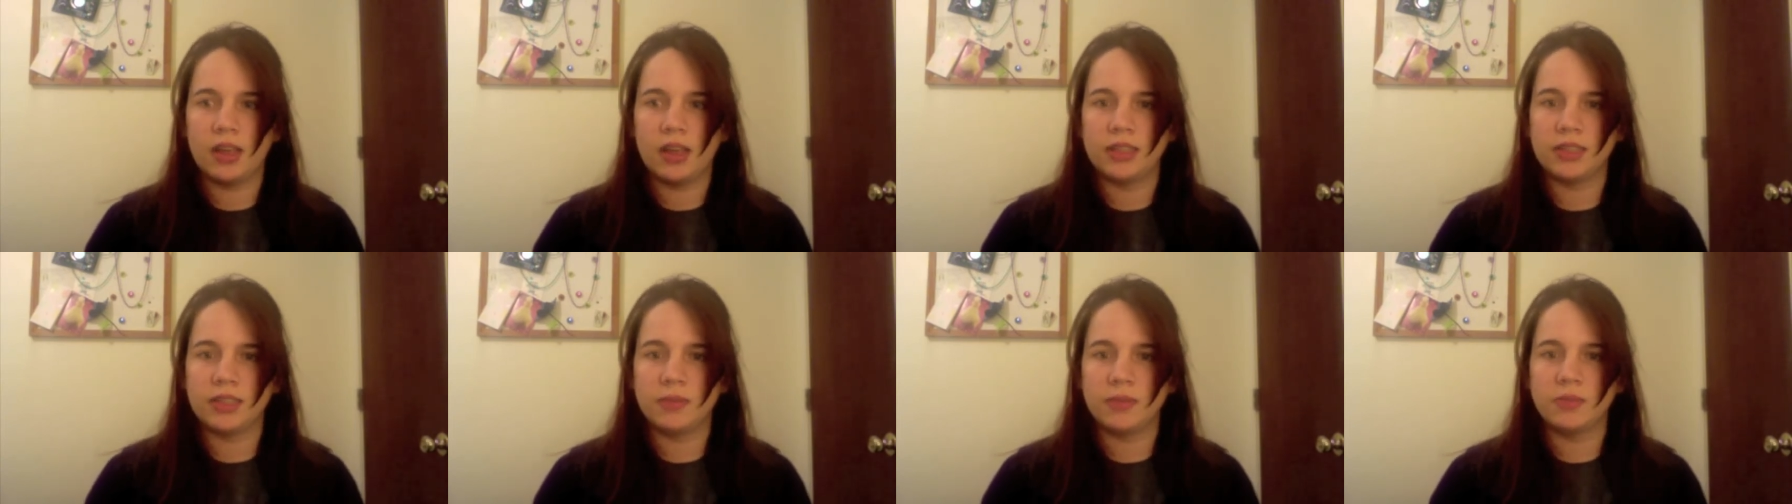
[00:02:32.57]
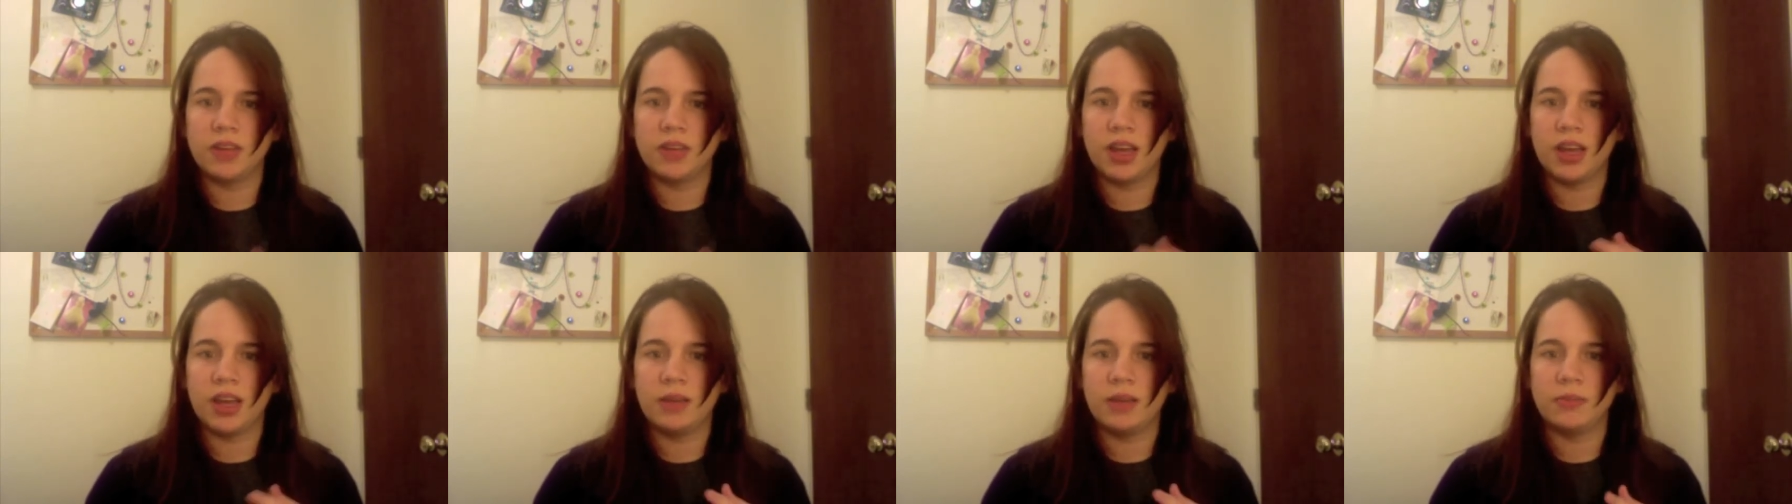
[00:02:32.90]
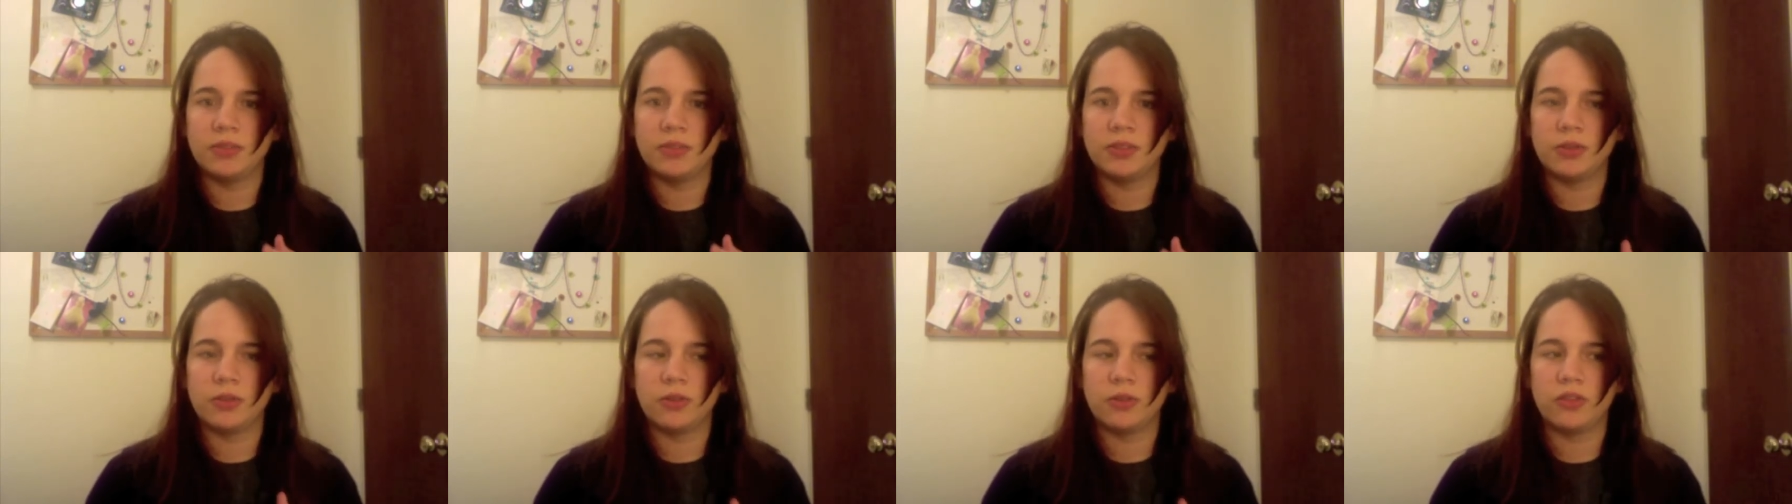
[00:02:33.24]

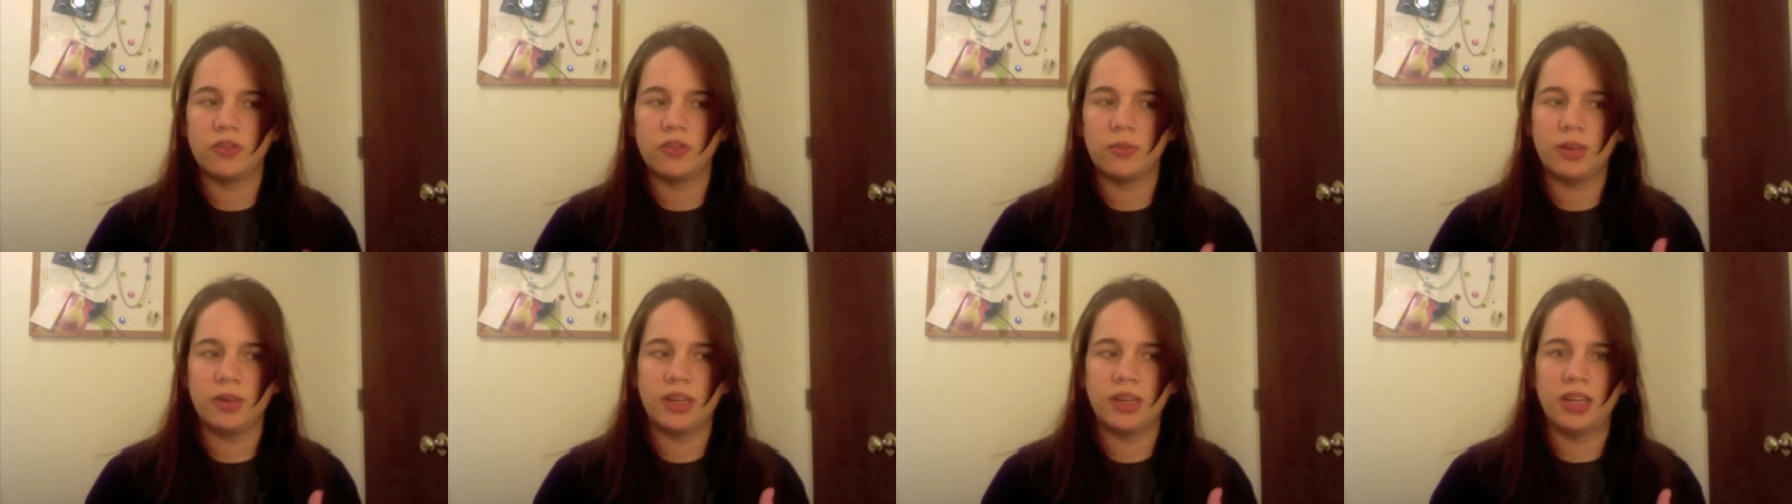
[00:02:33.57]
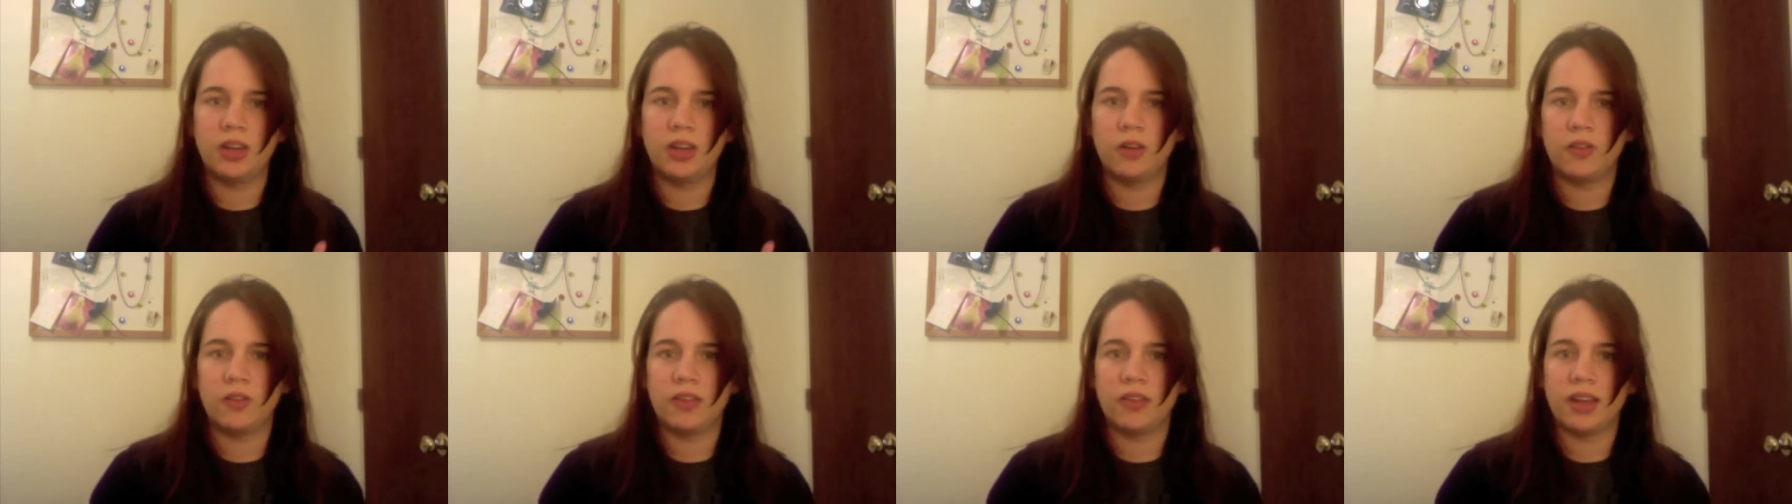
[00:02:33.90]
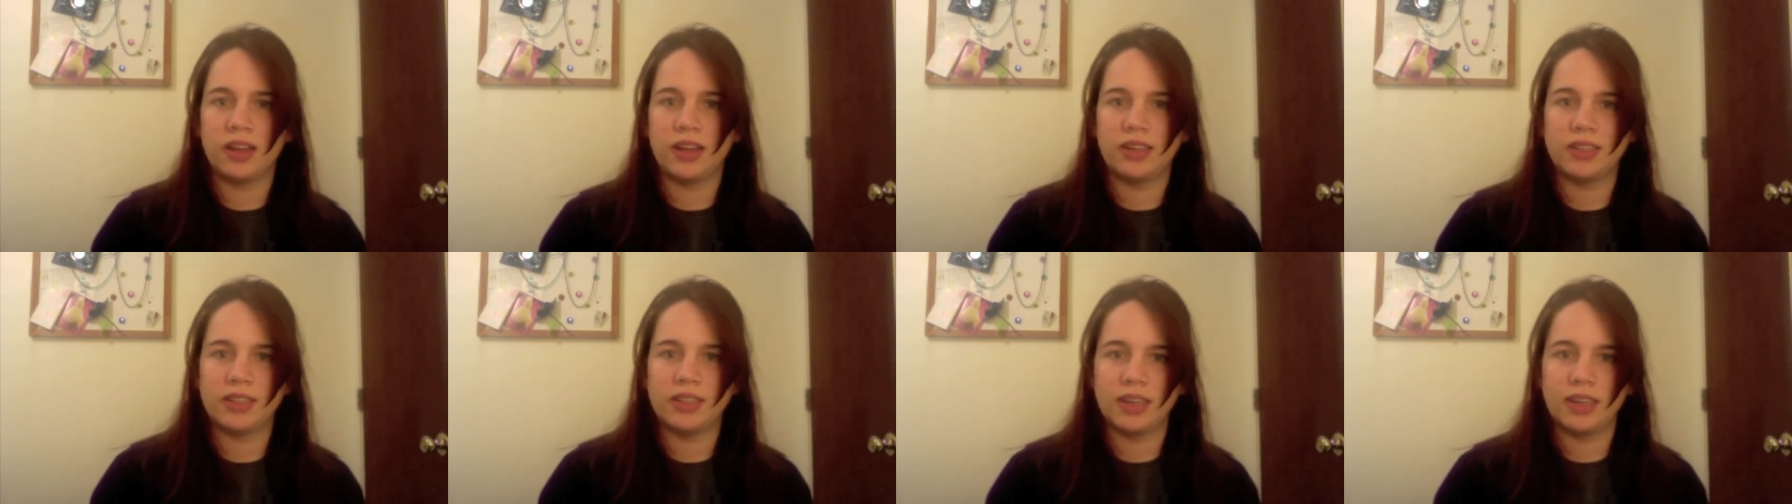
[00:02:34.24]
Sometimes in order for me to get over that